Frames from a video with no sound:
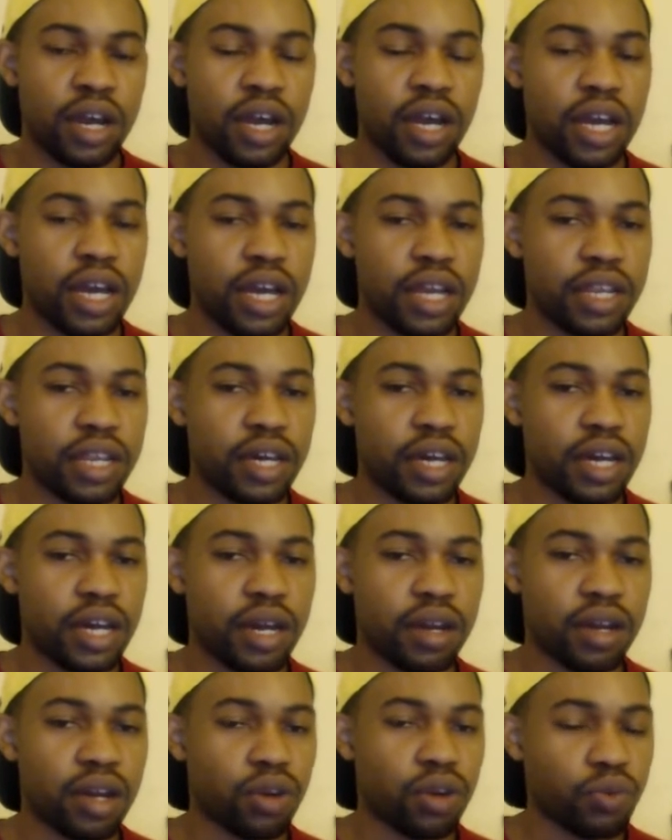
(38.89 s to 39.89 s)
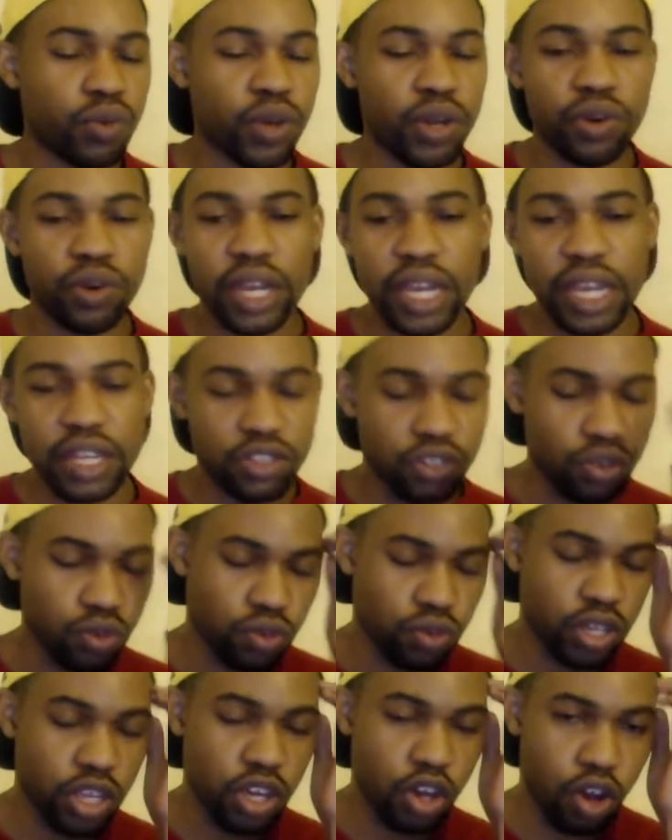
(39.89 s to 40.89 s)
And Aguero,
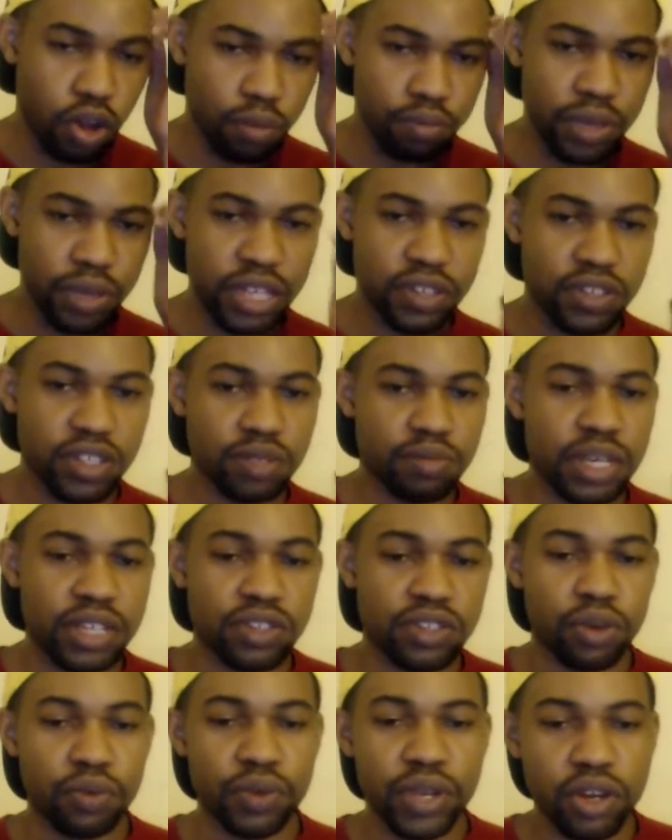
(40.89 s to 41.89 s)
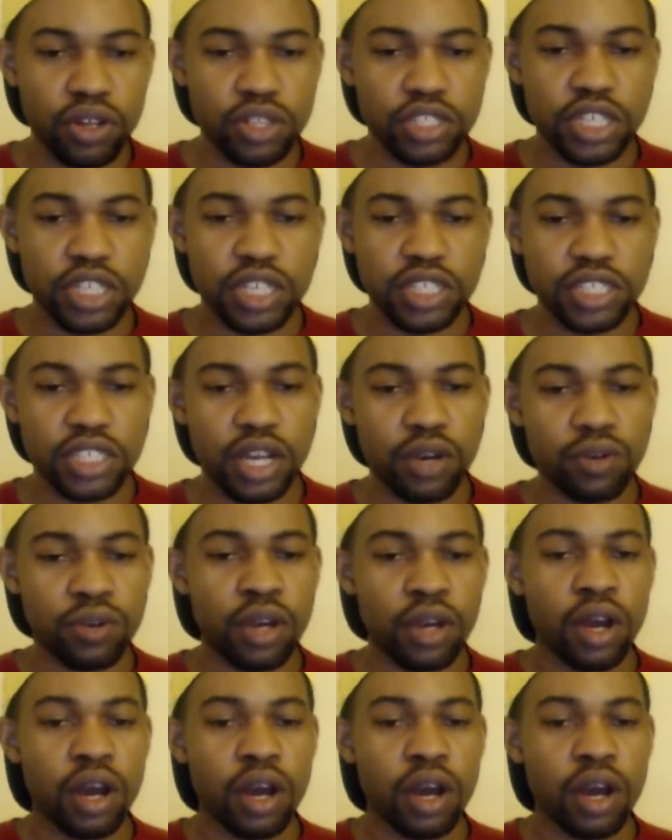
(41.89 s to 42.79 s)
Asu, they all beasts, man. So we're going to check this out.